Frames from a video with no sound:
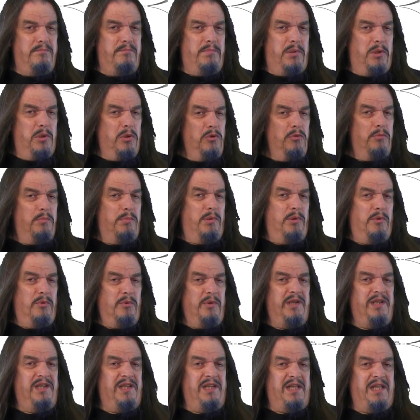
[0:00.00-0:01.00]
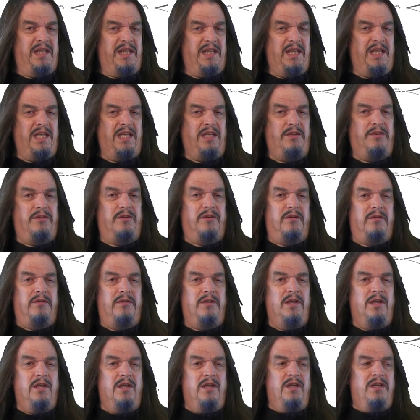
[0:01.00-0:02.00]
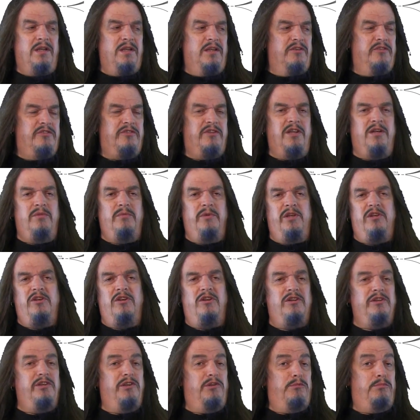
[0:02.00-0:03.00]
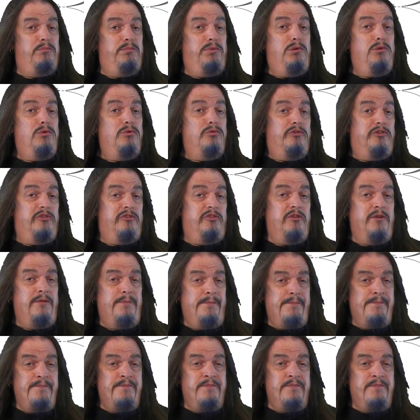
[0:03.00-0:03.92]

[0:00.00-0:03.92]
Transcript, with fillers: poop really either. Instead, we called it poos